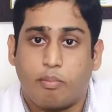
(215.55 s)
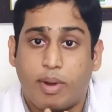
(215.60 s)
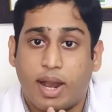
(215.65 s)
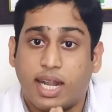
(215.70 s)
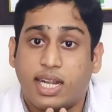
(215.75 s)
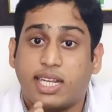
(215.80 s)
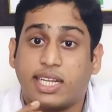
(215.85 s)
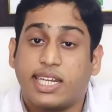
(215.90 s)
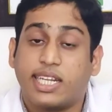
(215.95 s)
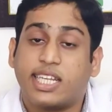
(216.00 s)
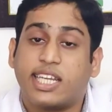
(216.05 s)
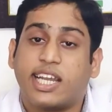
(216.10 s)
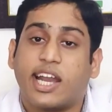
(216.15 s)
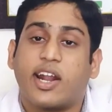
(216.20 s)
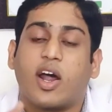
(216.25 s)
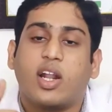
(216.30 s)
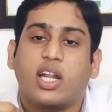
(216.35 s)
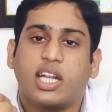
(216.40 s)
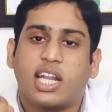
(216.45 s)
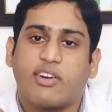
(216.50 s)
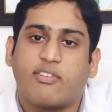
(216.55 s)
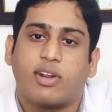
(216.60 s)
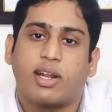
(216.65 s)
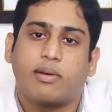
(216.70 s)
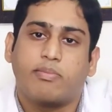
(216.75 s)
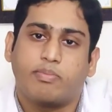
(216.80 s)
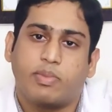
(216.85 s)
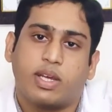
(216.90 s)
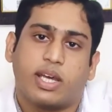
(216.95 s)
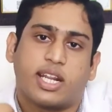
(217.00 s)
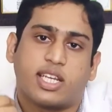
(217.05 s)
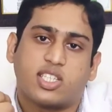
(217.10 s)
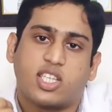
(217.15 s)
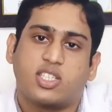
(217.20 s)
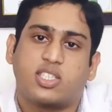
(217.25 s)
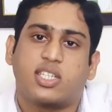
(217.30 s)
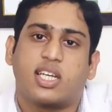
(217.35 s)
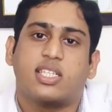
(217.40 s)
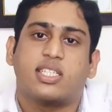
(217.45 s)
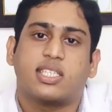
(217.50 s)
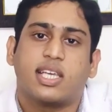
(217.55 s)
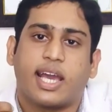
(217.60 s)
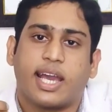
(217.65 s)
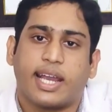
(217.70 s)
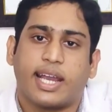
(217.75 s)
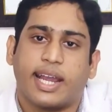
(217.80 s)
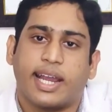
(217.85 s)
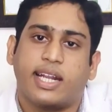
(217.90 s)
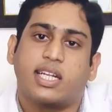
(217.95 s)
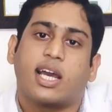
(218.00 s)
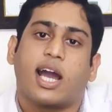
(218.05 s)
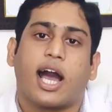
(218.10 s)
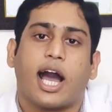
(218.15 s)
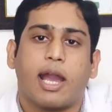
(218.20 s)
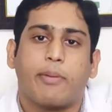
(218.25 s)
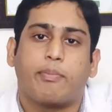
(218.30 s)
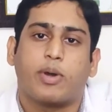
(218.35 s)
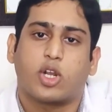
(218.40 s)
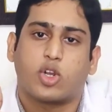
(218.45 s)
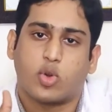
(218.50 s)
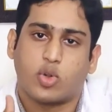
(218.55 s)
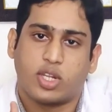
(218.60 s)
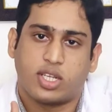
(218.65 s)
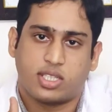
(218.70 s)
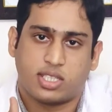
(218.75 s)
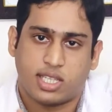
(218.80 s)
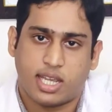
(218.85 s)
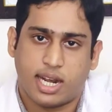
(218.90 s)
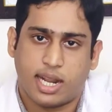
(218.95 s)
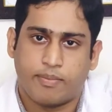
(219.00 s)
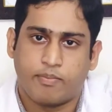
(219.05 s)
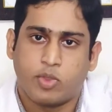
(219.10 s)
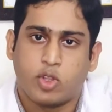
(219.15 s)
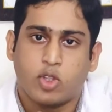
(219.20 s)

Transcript: but it cannot develop resistance against hypertonic saline.